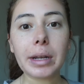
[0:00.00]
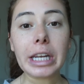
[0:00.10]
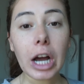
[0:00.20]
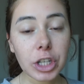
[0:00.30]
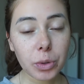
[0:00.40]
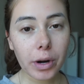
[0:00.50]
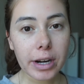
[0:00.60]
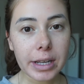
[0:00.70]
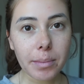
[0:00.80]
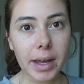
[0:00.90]
not to wear
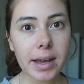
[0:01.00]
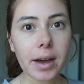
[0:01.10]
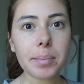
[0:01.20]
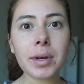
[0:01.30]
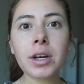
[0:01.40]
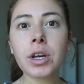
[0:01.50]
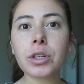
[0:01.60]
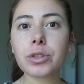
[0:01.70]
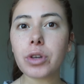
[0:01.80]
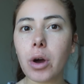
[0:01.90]
any makeup.
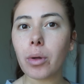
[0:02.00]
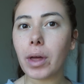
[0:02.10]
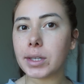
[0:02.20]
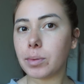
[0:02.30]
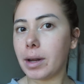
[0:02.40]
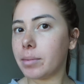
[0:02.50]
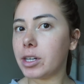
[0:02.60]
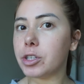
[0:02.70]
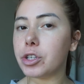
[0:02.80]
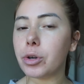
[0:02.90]
So that's what I'm
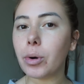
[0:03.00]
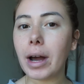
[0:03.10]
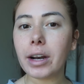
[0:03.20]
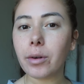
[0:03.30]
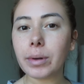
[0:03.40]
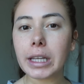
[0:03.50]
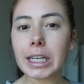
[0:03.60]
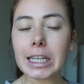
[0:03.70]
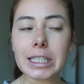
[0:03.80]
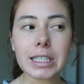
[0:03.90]
gonna do. I don't really
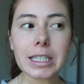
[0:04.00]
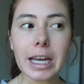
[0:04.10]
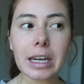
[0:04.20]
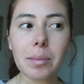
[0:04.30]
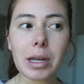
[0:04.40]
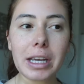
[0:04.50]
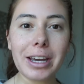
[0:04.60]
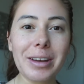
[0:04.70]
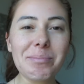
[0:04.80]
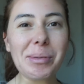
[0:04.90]
need to see anybody
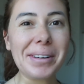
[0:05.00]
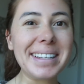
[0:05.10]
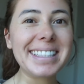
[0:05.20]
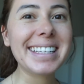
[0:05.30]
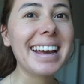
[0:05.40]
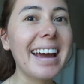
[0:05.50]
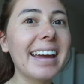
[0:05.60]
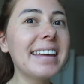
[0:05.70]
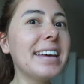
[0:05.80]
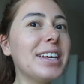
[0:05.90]
important
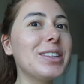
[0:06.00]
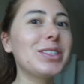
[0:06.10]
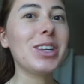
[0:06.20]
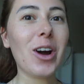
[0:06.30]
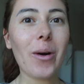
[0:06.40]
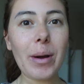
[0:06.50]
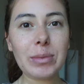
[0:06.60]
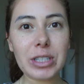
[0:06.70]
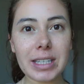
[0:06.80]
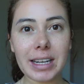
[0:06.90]
today, so
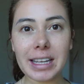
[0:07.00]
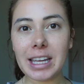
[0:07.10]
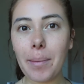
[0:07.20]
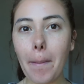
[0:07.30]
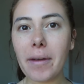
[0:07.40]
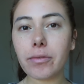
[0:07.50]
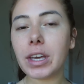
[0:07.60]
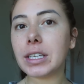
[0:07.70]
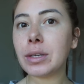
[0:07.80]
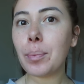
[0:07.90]
I'm just gonna keep my
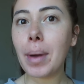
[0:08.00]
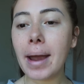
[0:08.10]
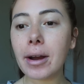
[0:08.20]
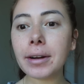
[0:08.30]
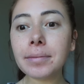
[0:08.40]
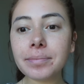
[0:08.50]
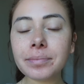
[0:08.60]
face bare.